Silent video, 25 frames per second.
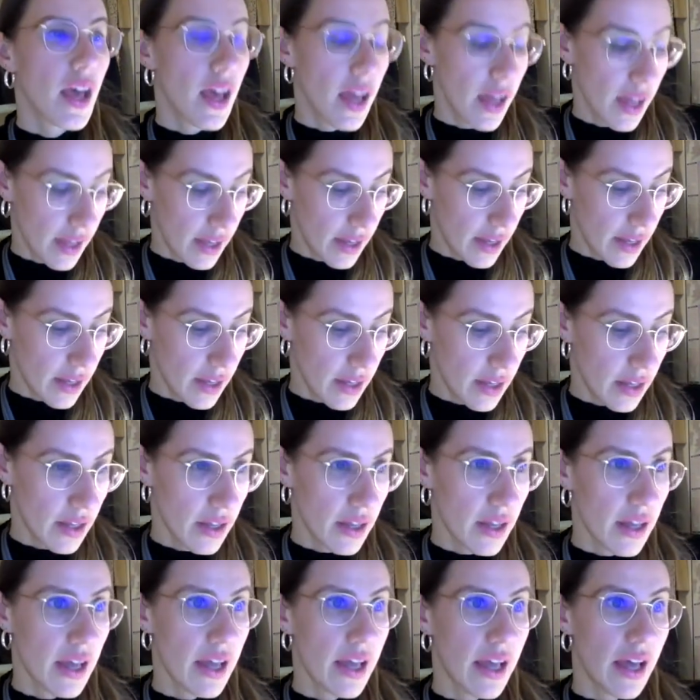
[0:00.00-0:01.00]

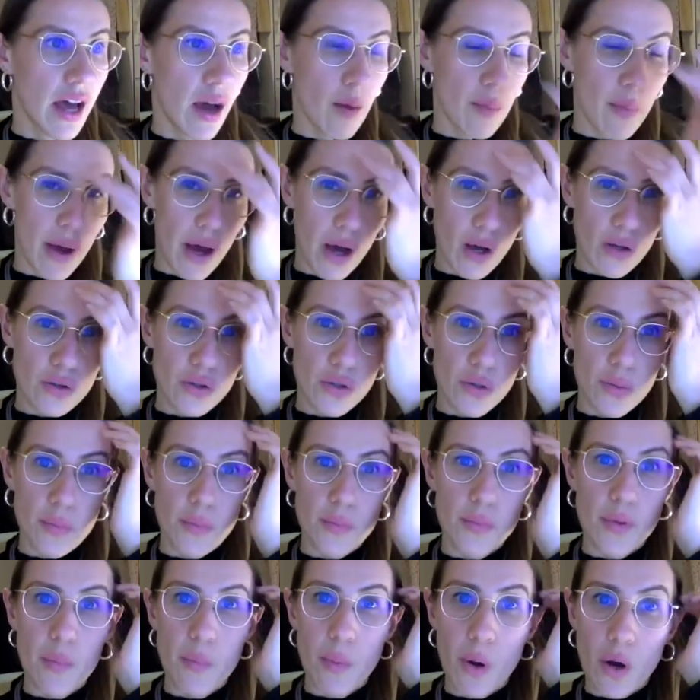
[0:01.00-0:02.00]
about
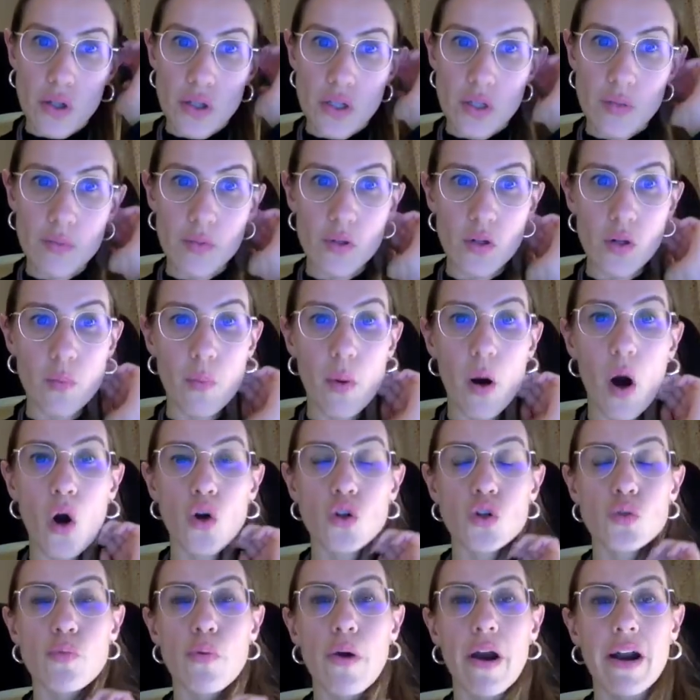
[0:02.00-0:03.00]
the possible
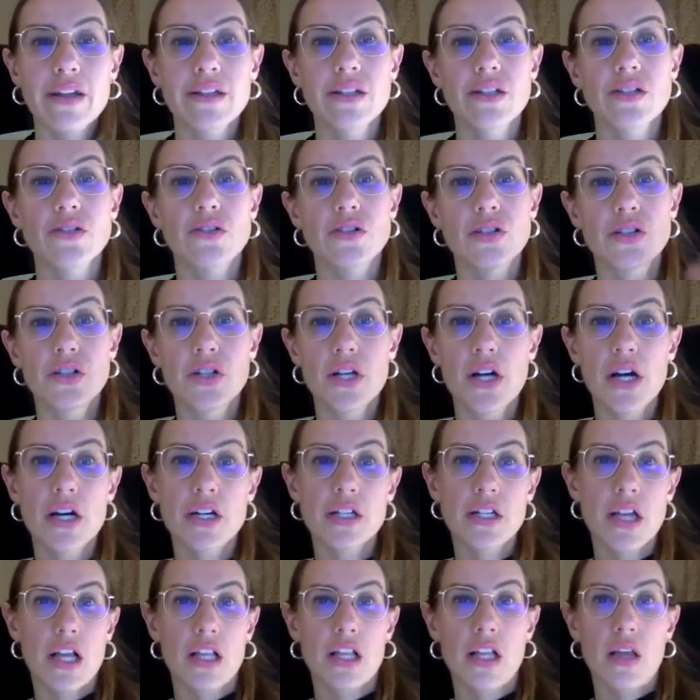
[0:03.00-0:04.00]
post-Brexit
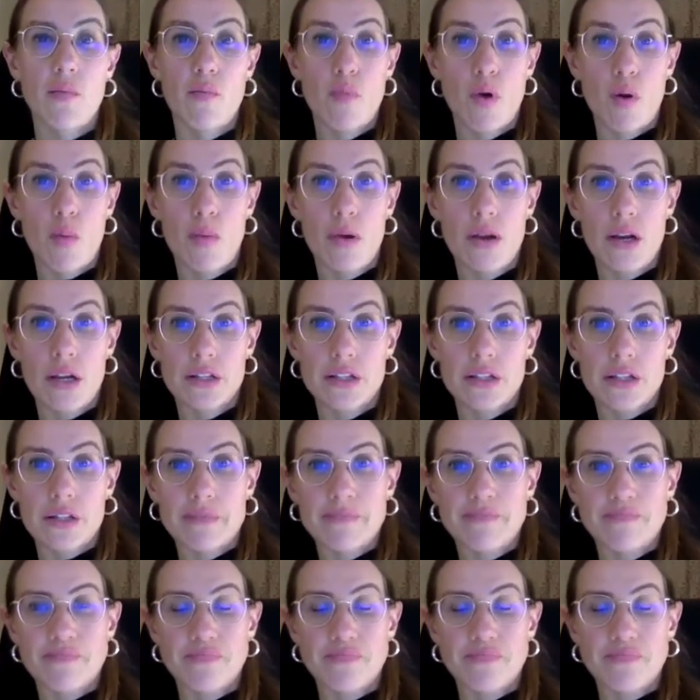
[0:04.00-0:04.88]
return and immobility.